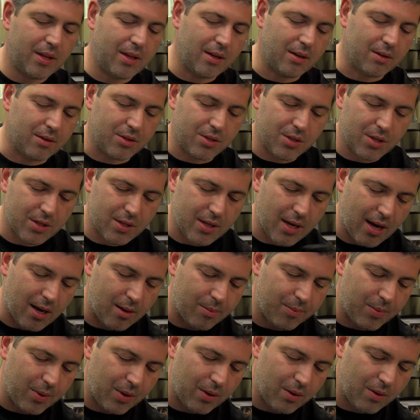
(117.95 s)
That'll just
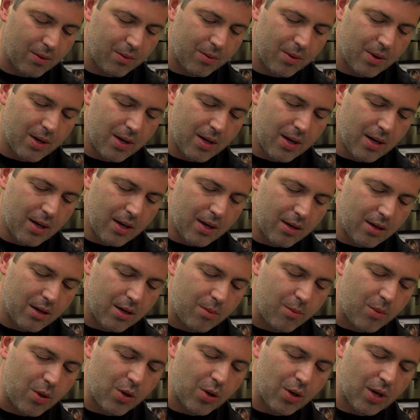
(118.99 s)
help you
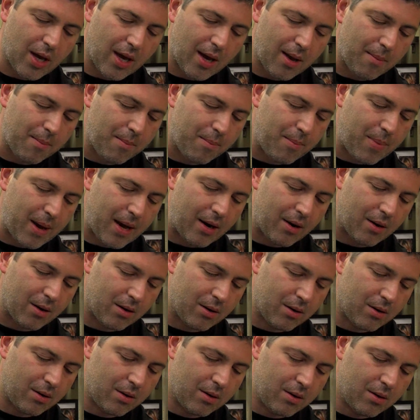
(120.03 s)
communicate better